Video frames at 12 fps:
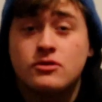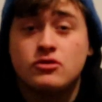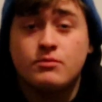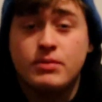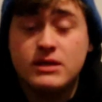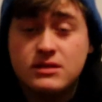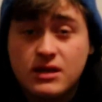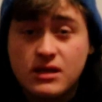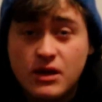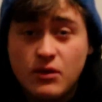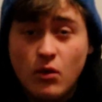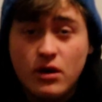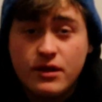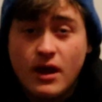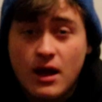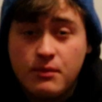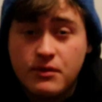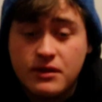So basically what had
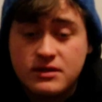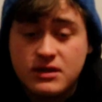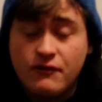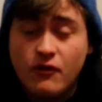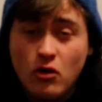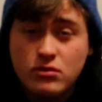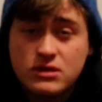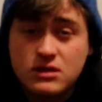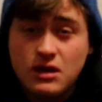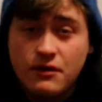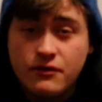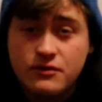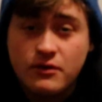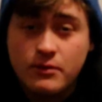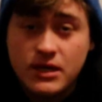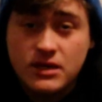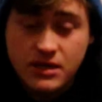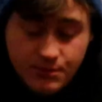happened is, I've always suffered
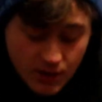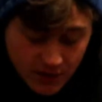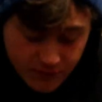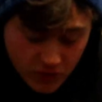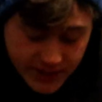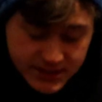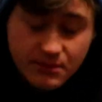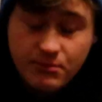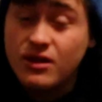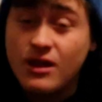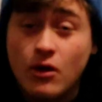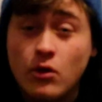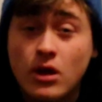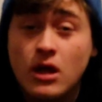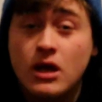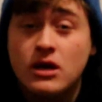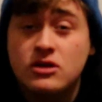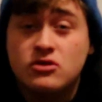from eczema. I've got eczema now.
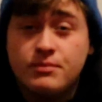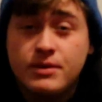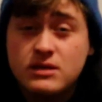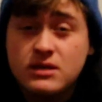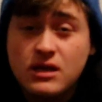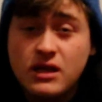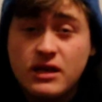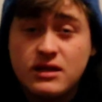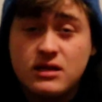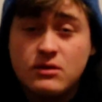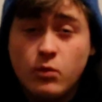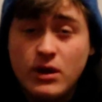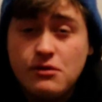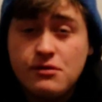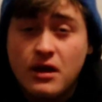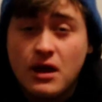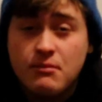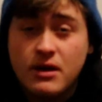So basically in the
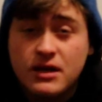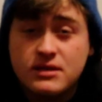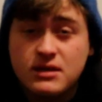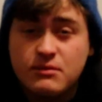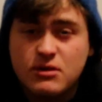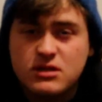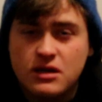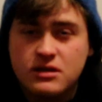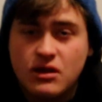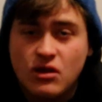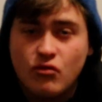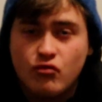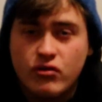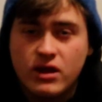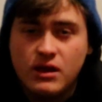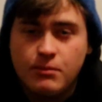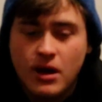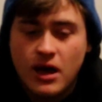winter time my eczema starts to get
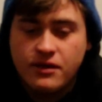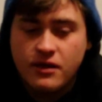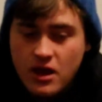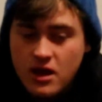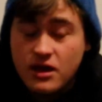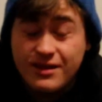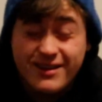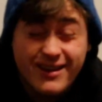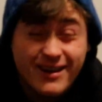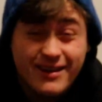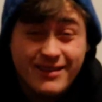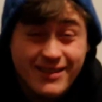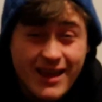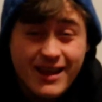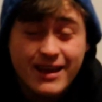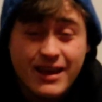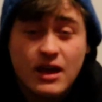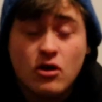really bad, and
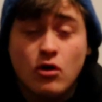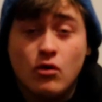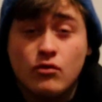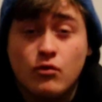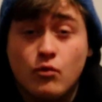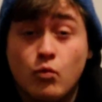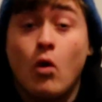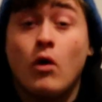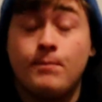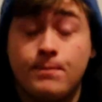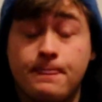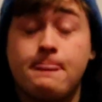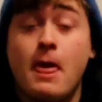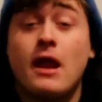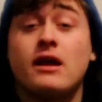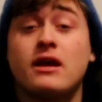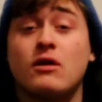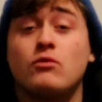then I get
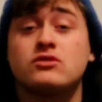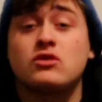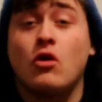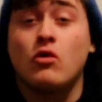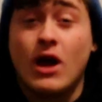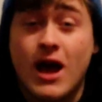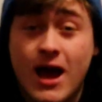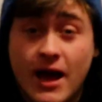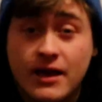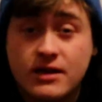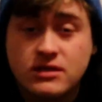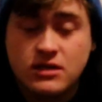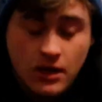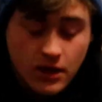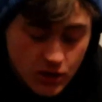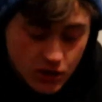what's called hacks.